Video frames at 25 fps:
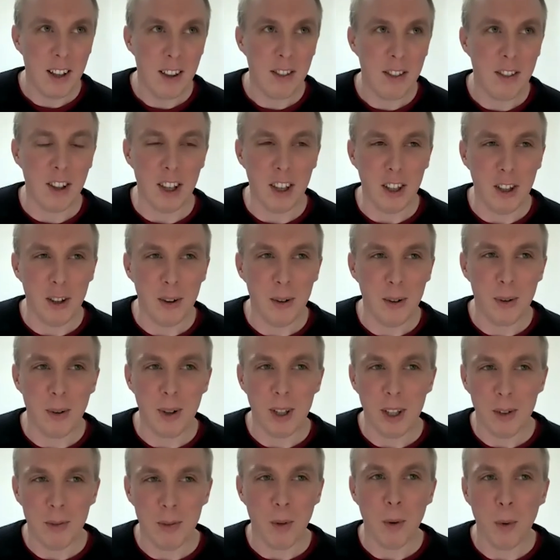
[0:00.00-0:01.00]
that you
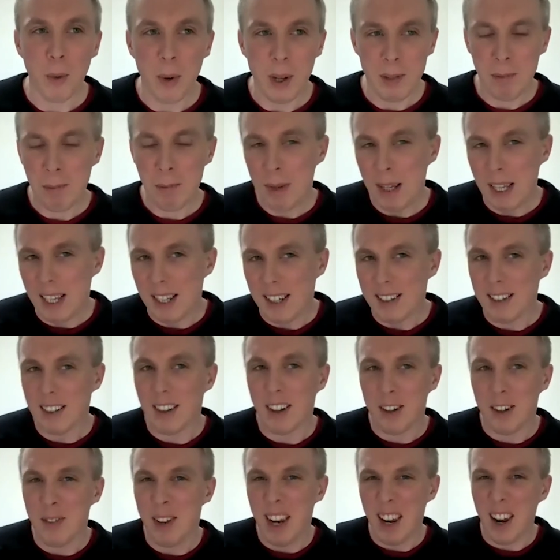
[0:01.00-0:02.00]
you've always been kind
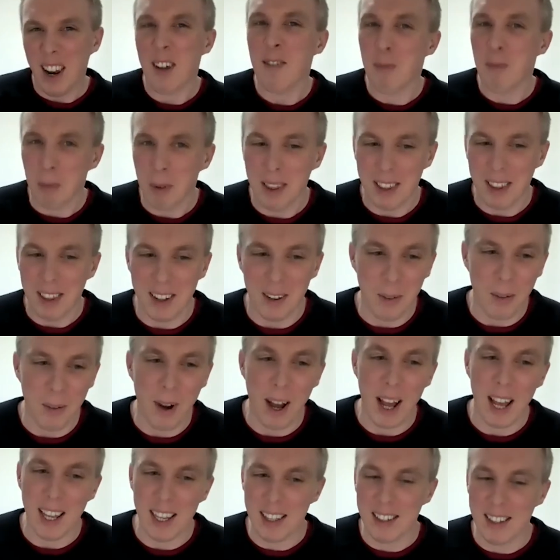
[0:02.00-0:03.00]
of in love with in a
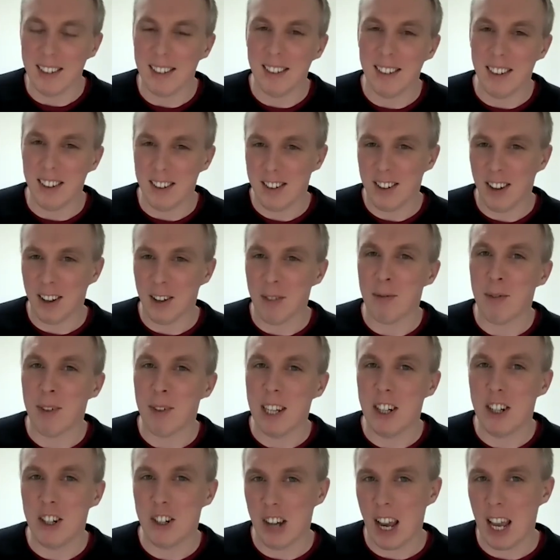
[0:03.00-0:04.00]
way and that's kind of really
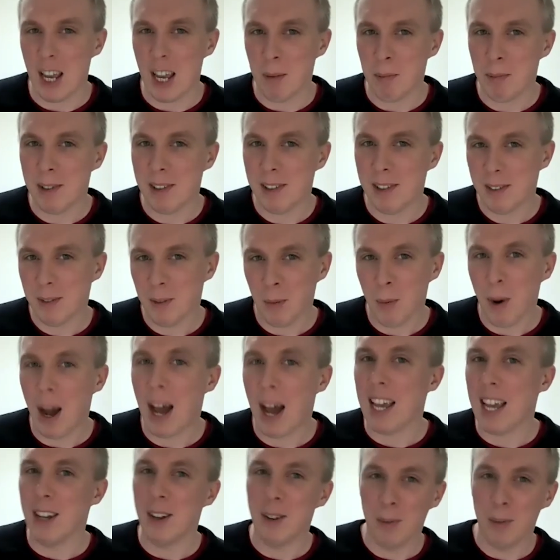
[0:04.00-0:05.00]
shaped
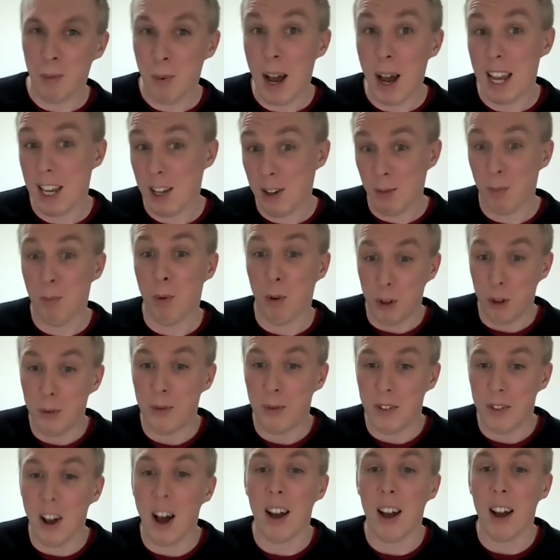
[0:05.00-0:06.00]
where where you, what you've
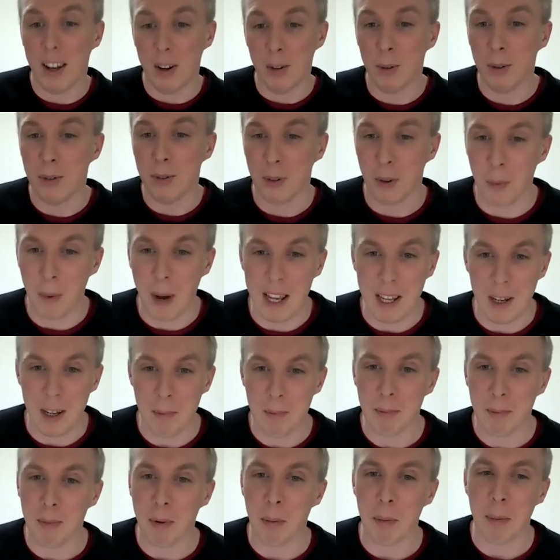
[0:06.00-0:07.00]
done and also where you're
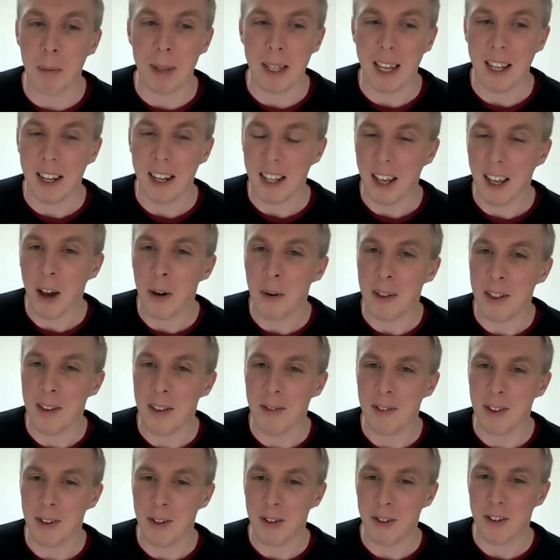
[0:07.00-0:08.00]
probably going to go in the
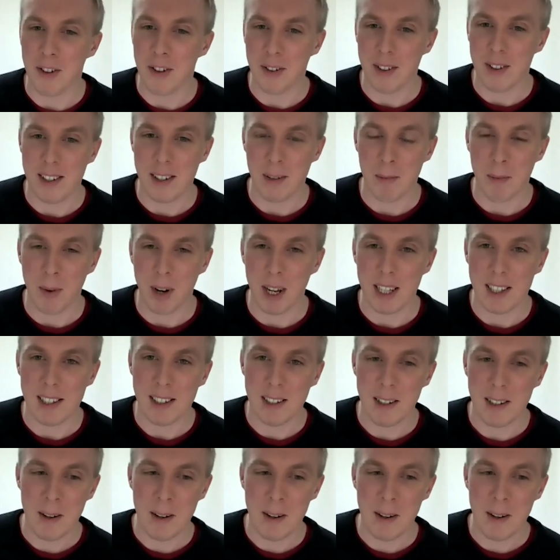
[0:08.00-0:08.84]
future in some ways